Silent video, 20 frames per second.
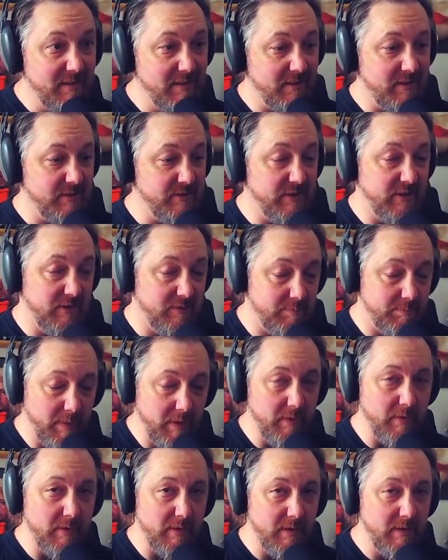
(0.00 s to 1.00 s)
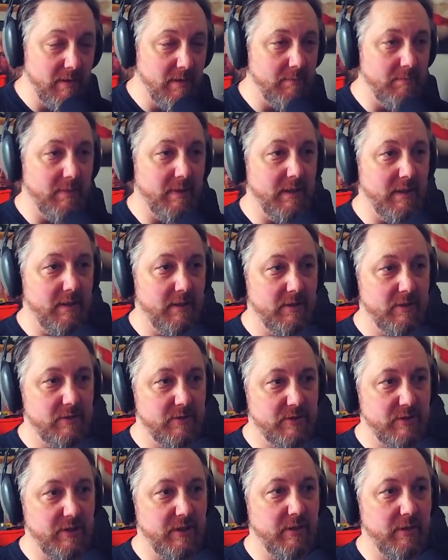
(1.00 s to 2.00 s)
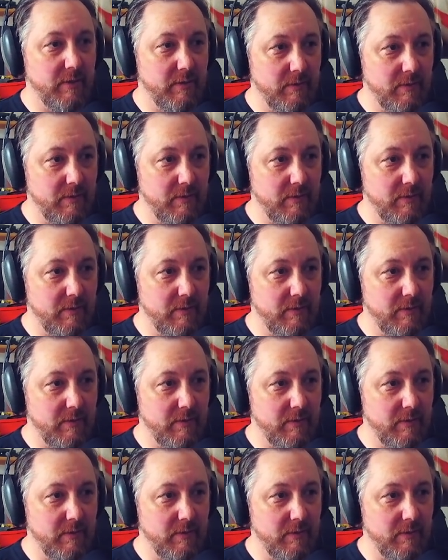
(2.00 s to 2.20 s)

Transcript: because she's both, but she's